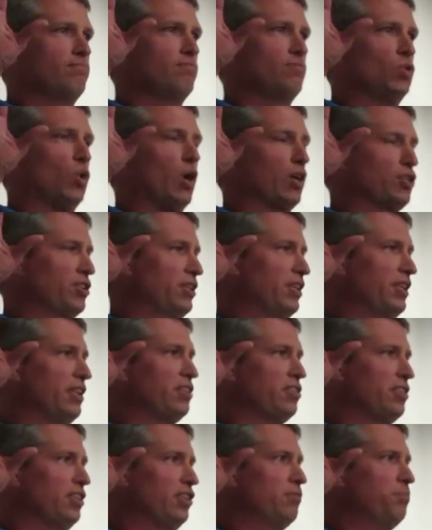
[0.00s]
Washington,
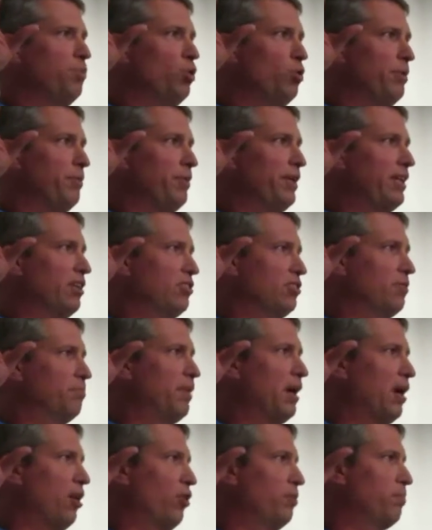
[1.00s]
D.C. is booming because of
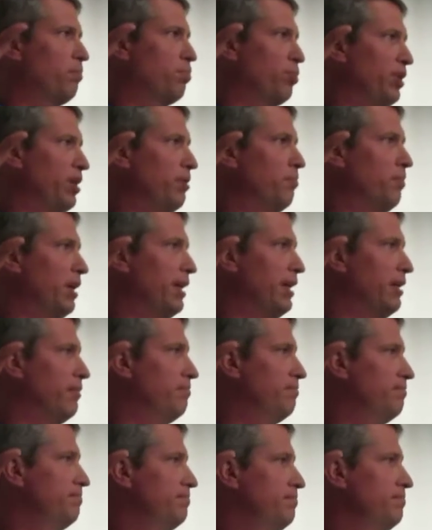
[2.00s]
borrowed and printed money.
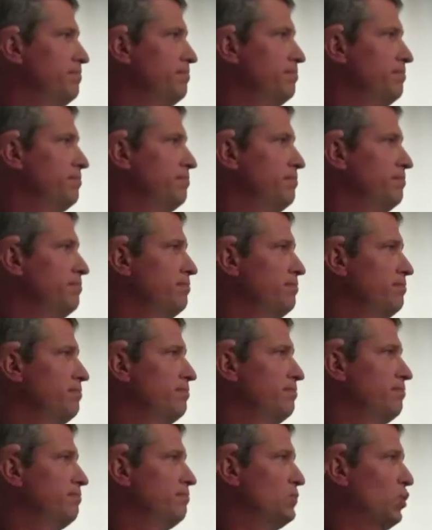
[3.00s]

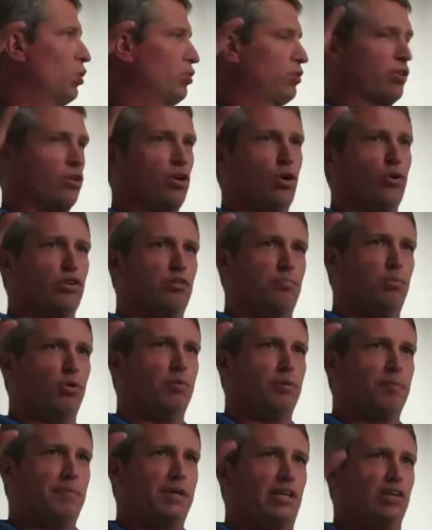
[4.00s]
North Dakota is
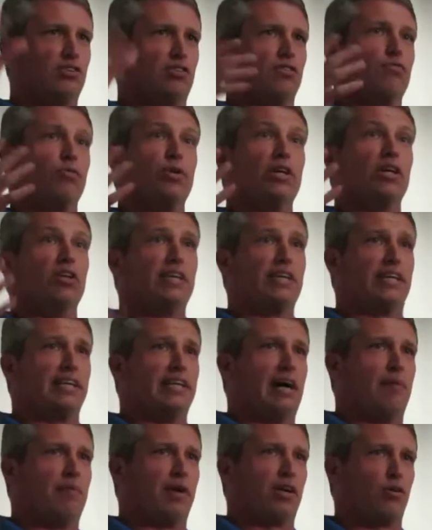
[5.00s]
booming because of real
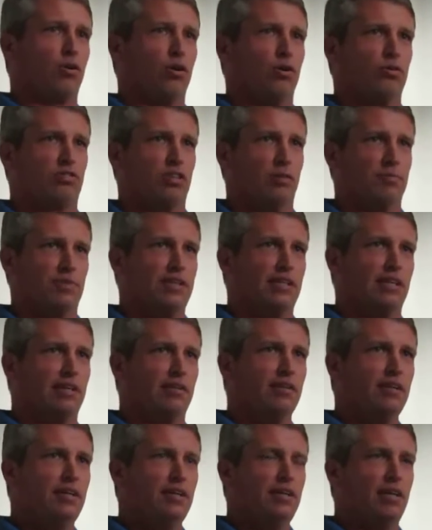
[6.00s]
economic growth, something
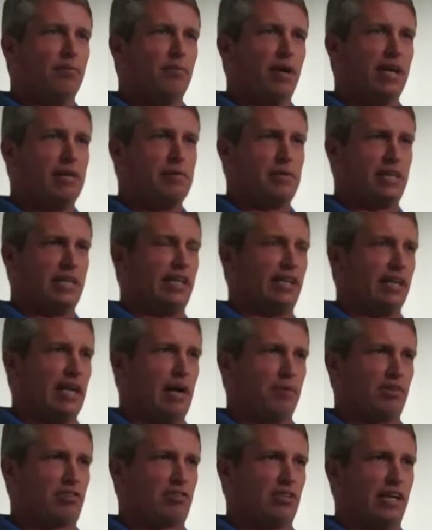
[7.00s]
that in my
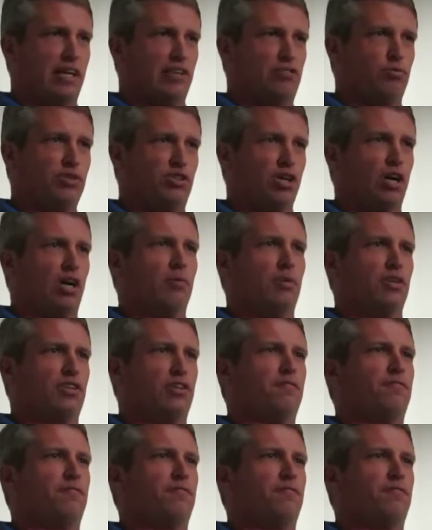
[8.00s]
economics class we talk about the